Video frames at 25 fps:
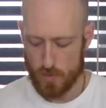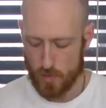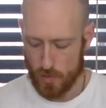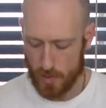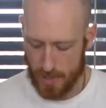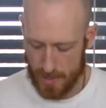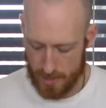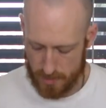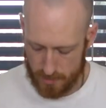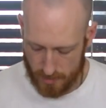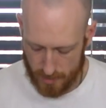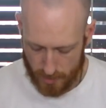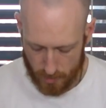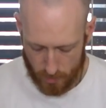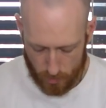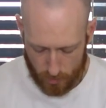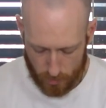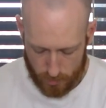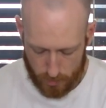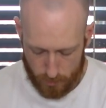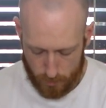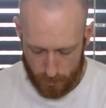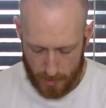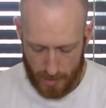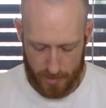your hands, I
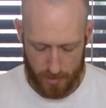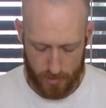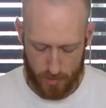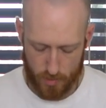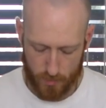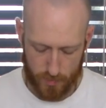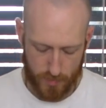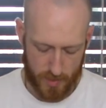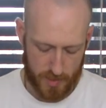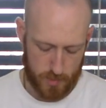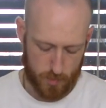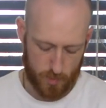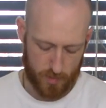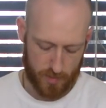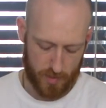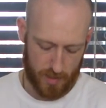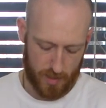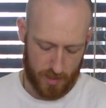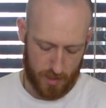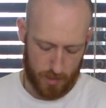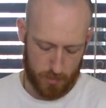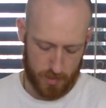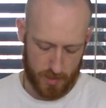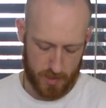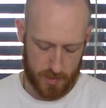call them. I don't know if that's what they
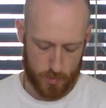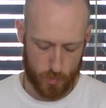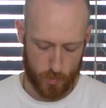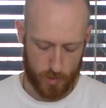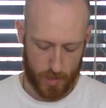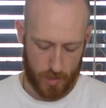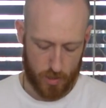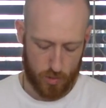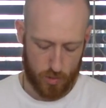are, but that's what I